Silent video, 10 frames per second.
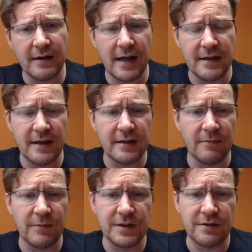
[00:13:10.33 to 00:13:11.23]
And I think
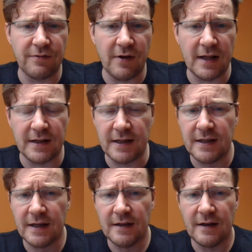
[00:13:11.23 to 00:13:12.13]
that we should,
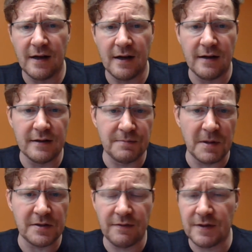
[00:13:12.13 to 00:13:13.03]
frankly,
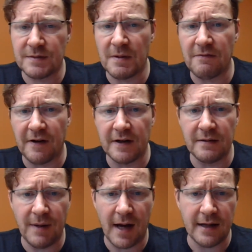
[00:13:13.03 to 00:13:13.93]
especially if it's been
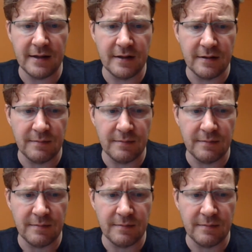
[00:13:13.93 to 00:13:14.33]
funded by